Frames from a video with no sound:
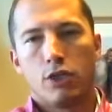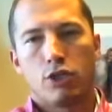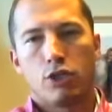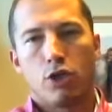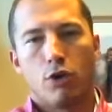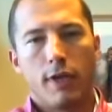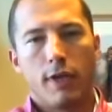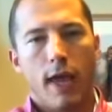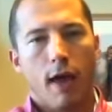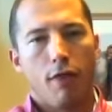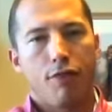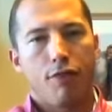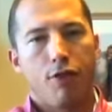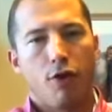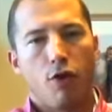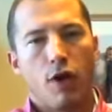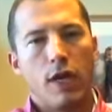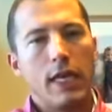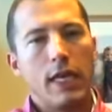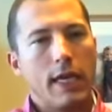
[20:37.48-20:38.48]
So yeah,
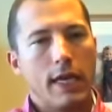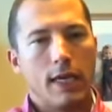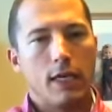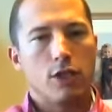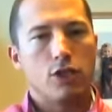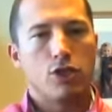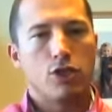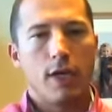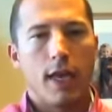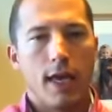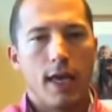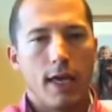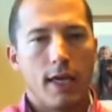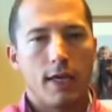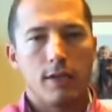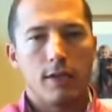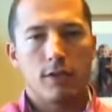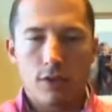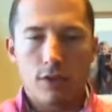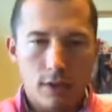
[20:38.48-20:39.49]
30-ish
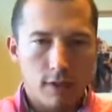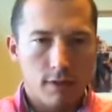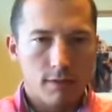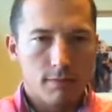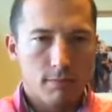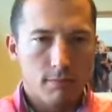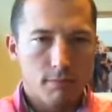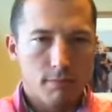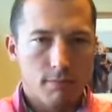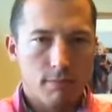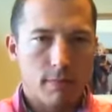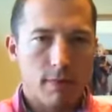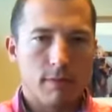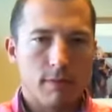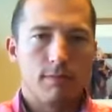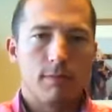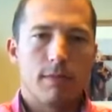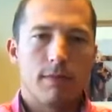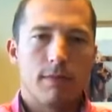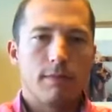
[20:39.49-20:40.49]
days,
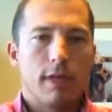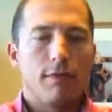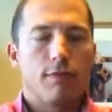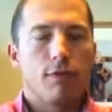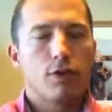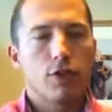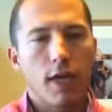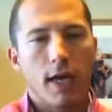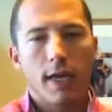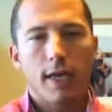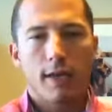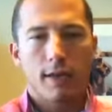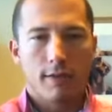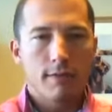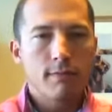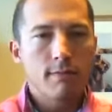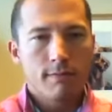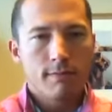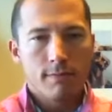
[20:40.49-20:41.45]
give or take.